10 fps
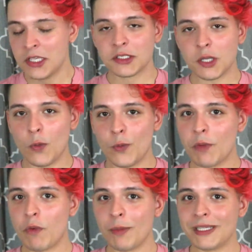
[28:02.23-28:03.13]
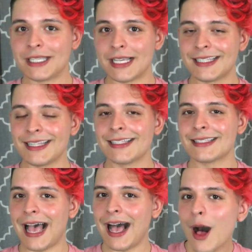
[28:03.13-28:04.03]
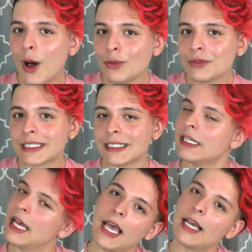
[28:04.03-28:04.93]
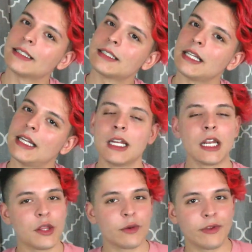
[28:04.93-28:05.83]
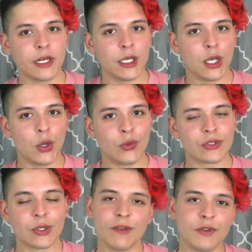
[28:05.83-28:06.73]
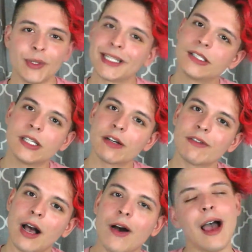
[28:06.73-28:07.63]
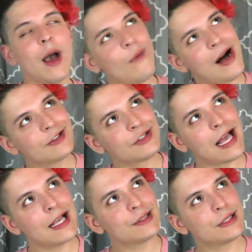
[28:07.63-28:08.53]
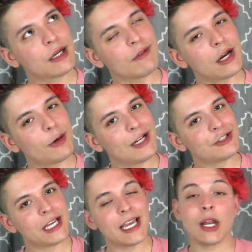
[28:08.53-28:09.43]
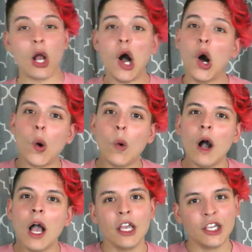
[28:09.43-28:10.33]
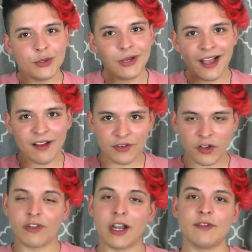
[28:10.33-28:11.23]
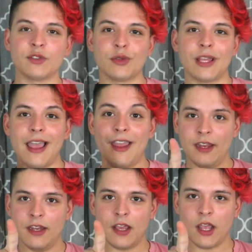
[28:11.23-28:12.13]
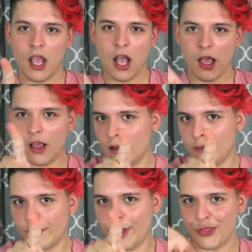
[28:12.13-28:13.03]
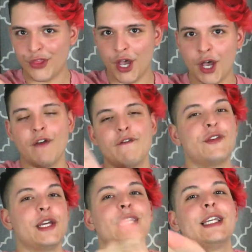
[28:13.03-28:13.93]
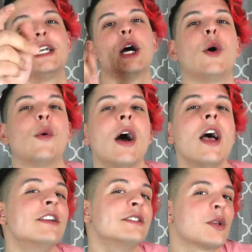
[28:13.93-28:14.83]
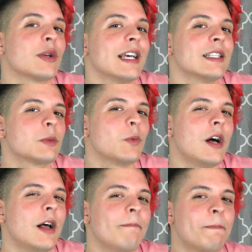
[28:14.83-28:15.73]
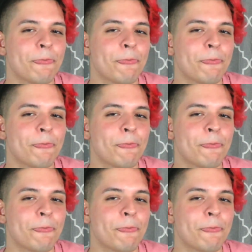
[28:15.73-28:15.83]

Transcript: So we will be testing this out next in another video. So if you want to stick around and watch that, stick around and watch it. And oh, you have arrived to the end of the video. So guess what?